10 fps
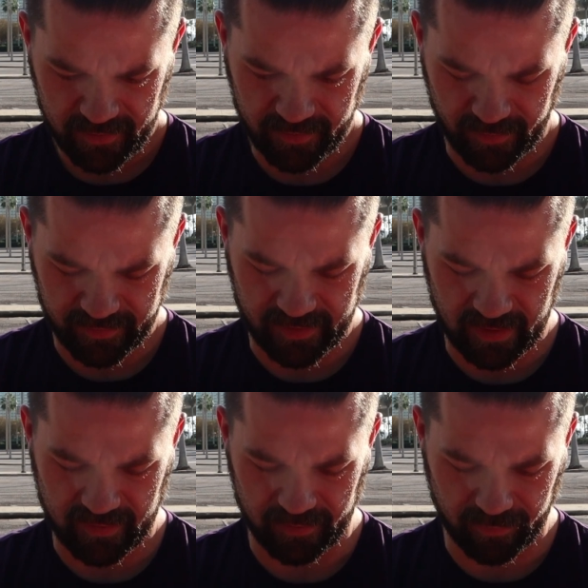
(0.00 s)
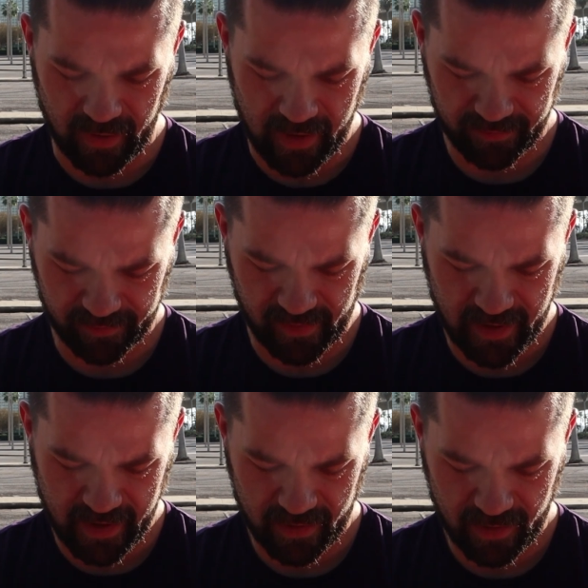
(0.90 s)
So let's get this rock
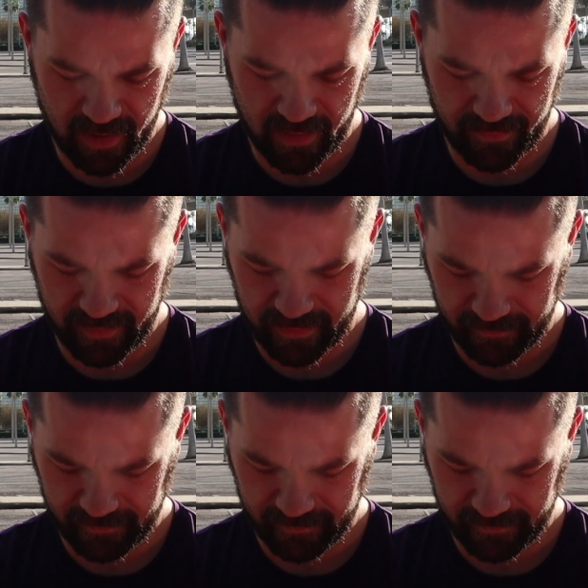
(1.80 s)
slide off.